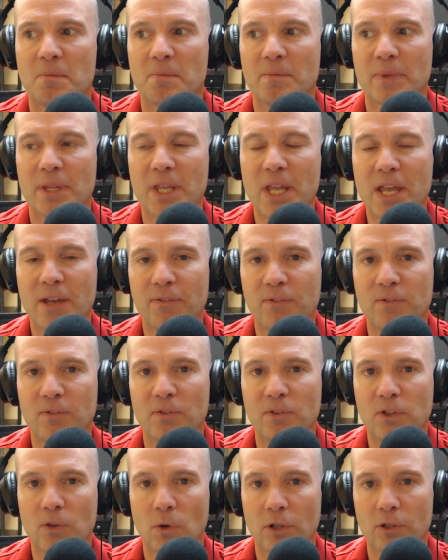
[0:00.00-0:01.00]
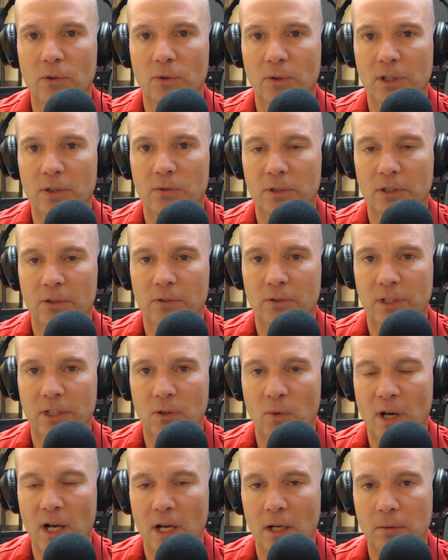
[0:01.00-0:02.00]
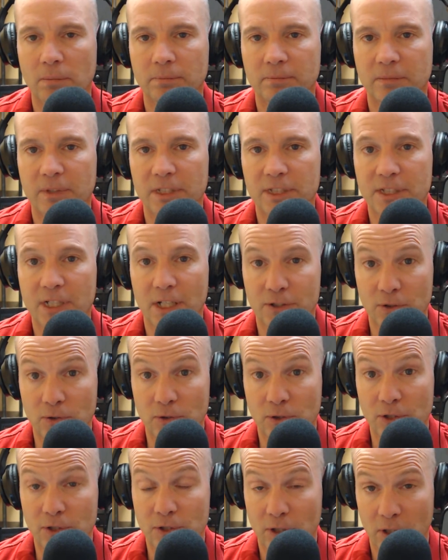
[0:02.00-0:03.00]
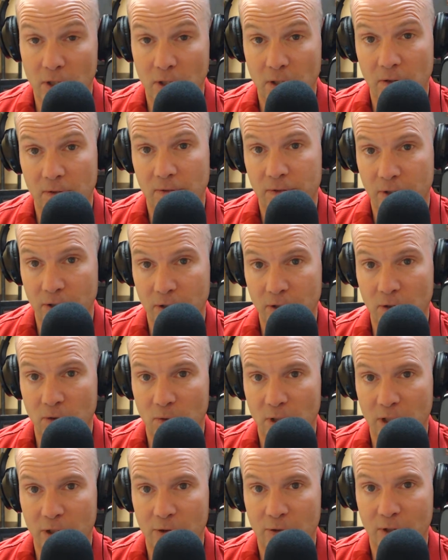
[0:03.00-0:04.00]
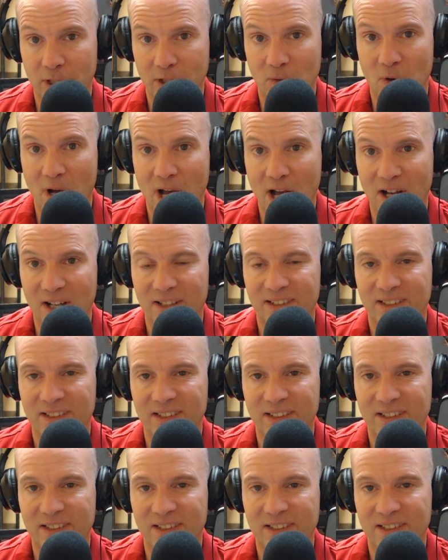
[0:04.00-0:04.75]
If you're doing really, really well, it's because you deserve to do really, really well.